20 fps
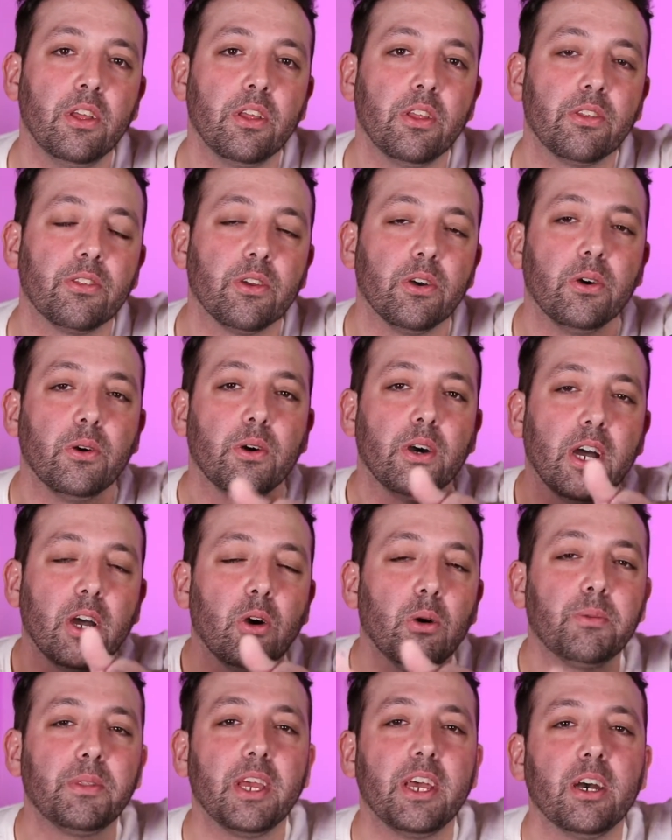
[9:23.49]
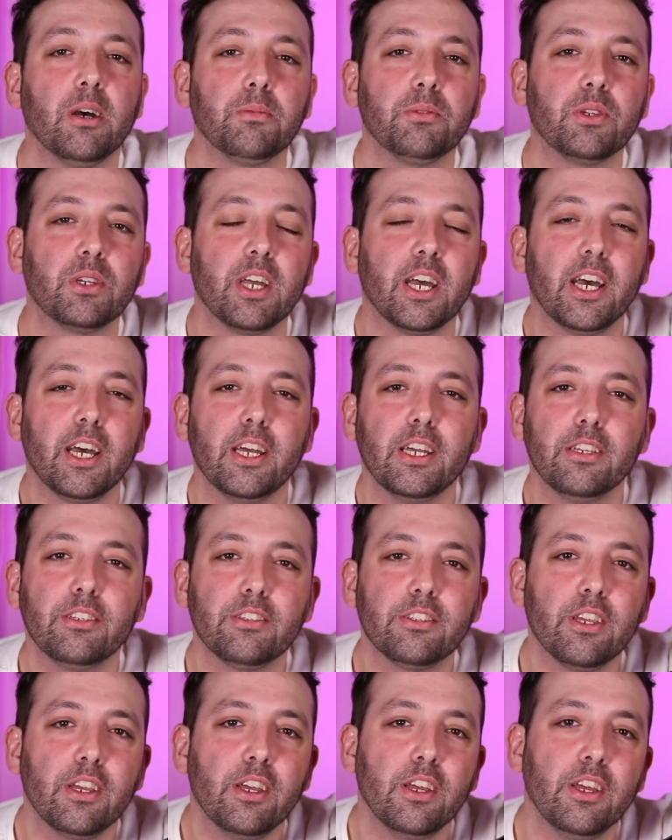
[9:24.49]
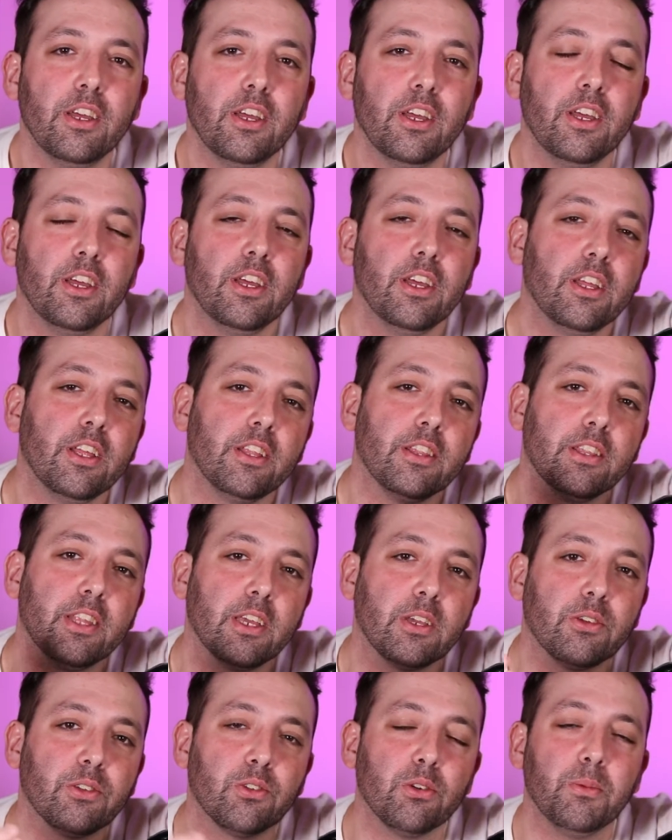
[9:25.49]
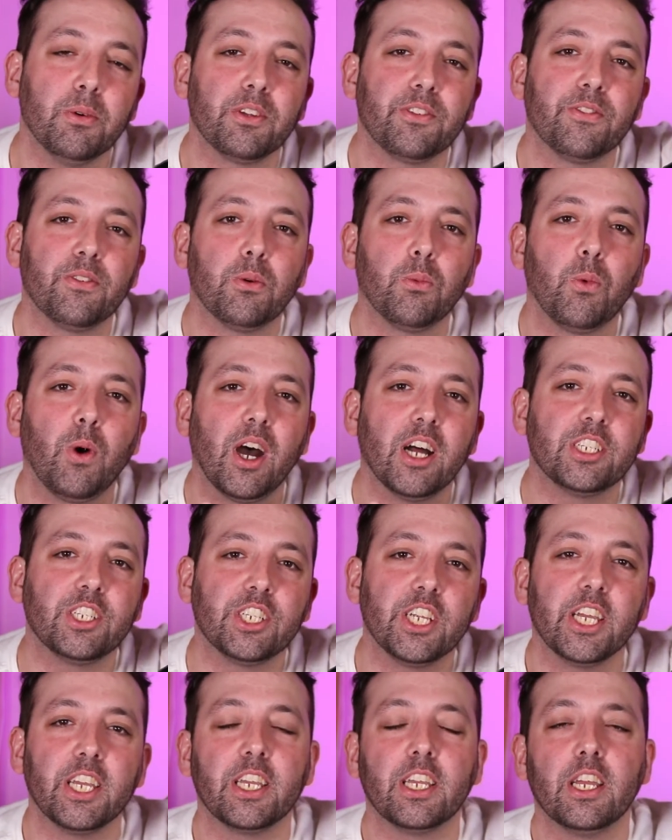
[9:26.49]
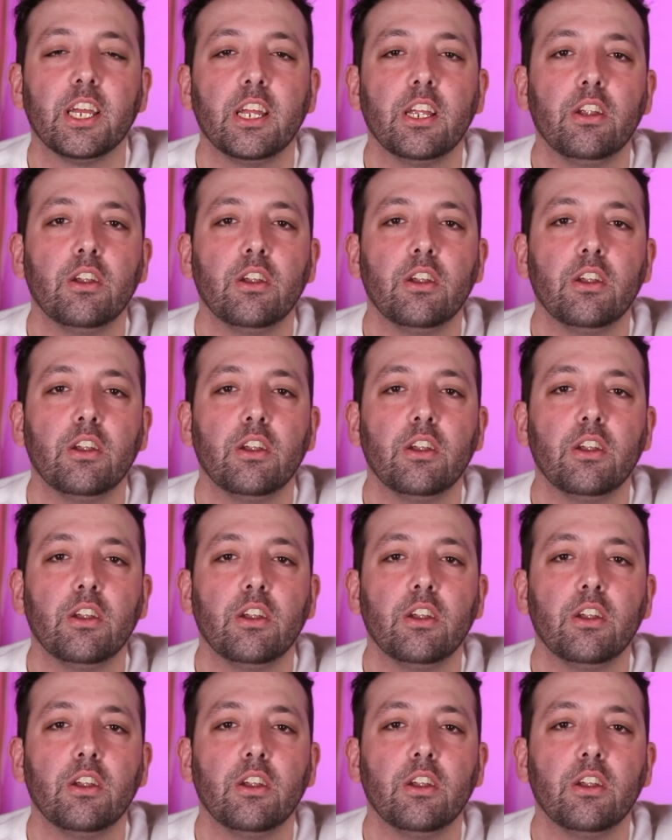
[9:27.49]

So I hope that helps you guys. Thank you so much for watching.